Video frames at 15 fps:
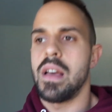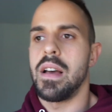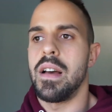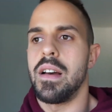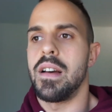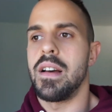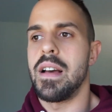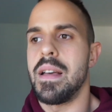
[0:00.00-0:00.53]

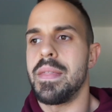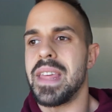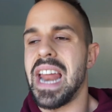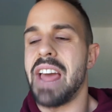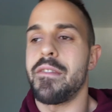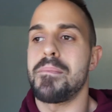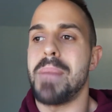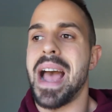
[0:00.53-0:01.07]
than
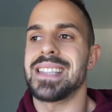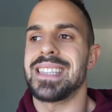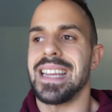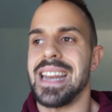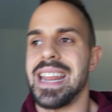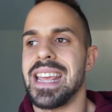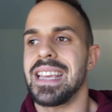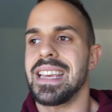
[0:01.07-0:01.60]
having bad
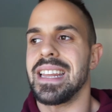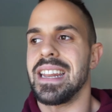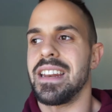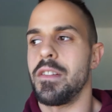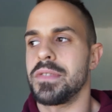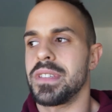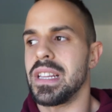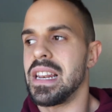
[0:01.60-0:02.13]
technique and then
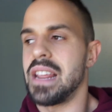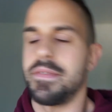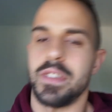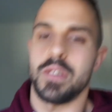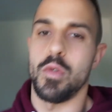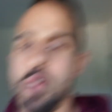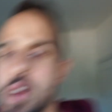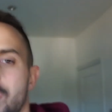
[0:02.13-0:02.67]
obviously
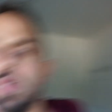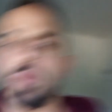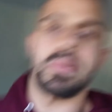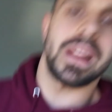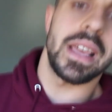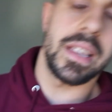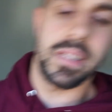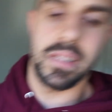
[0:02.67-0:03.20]
lifting all over the
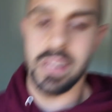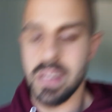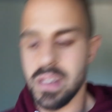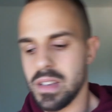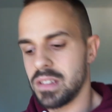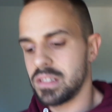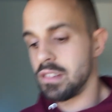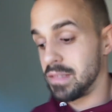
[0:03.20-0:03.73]
place.
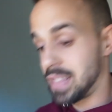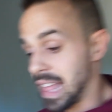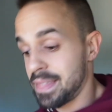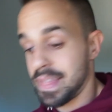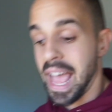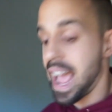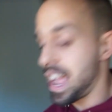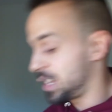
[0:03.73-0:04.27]
So
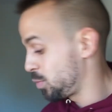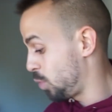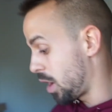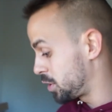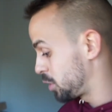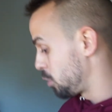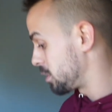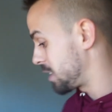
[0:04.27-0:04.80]
that is
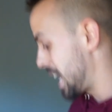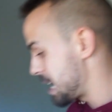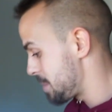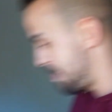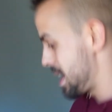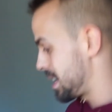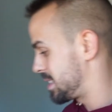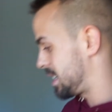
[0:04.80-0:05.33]
what I do on a daily
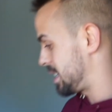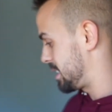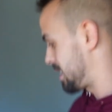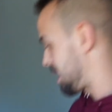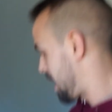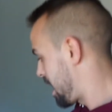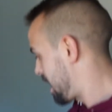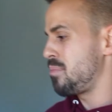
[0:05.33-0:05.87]
basis,
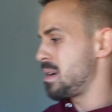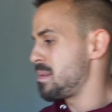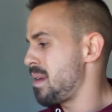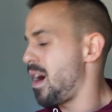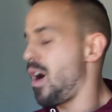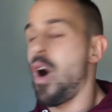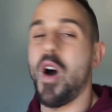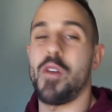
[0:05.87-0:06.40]
like probably
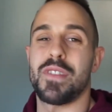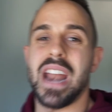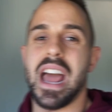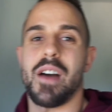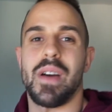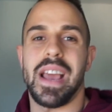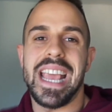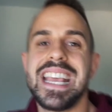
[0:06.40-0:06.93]
about half an
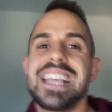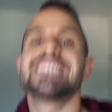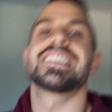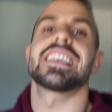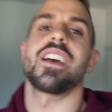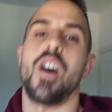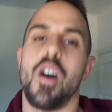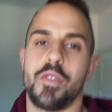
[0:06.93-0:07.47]
hour,
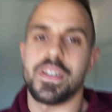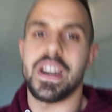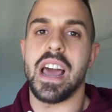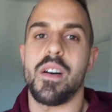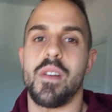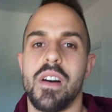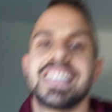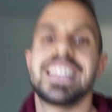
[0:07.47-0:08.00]
easy, half an
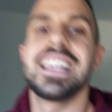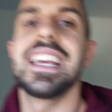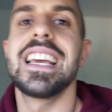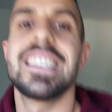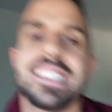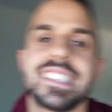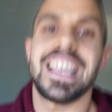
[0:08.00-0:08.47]
hour. This is